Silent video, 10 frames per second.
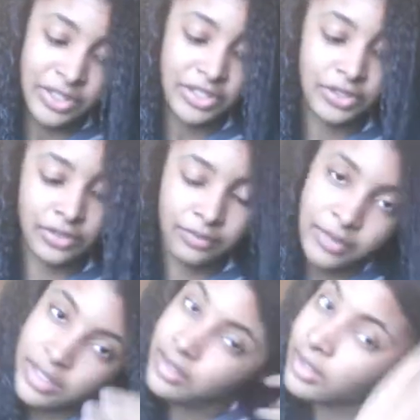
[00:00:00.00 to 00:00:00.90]
a mixture of
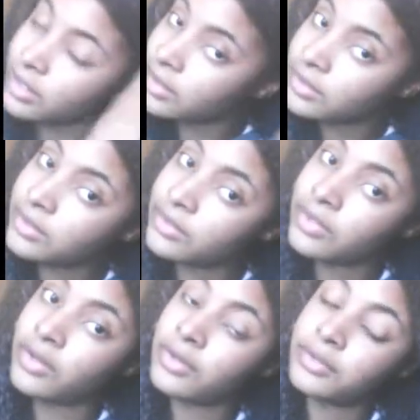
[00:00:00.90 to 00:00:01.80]
many things.
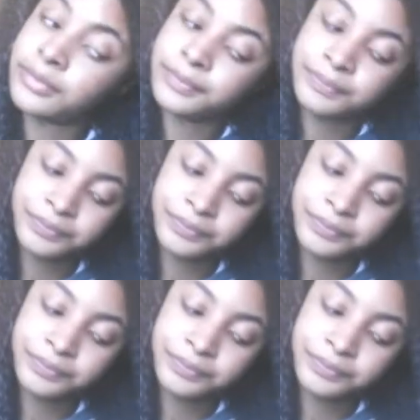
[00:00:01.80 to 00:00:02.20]
So,